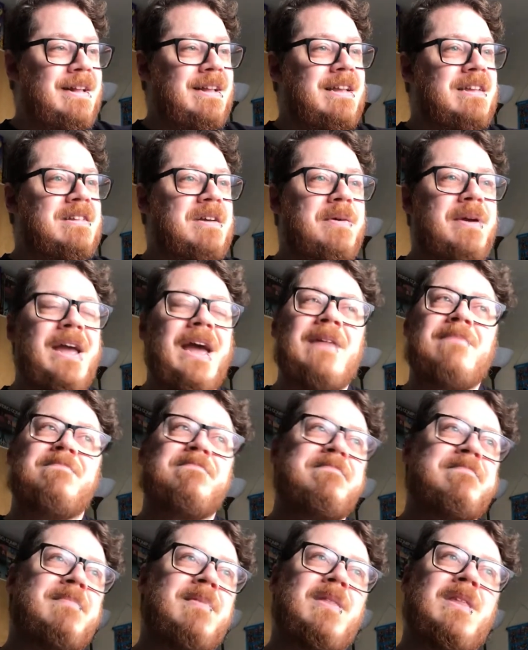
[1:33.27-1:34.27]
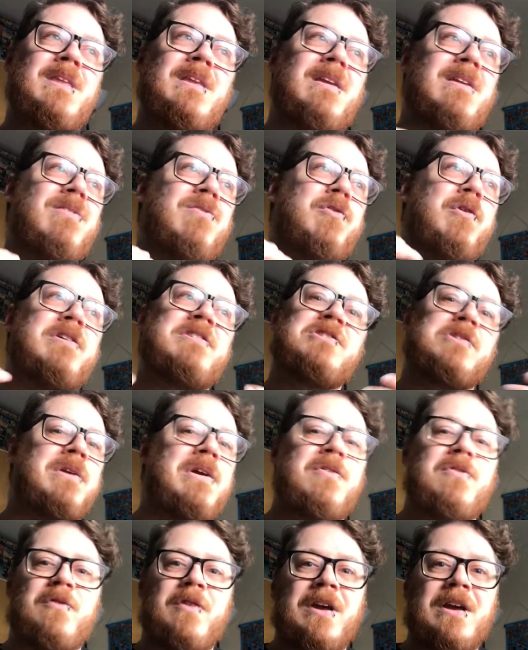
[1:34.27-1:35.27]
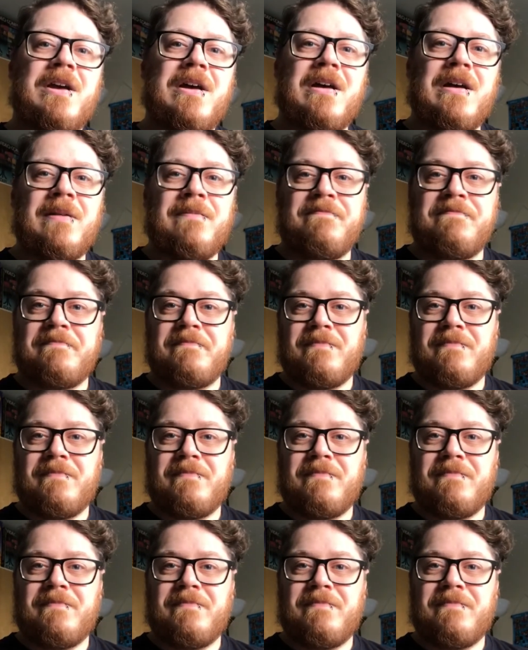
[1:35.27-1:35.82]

So again, for a Sonic figure,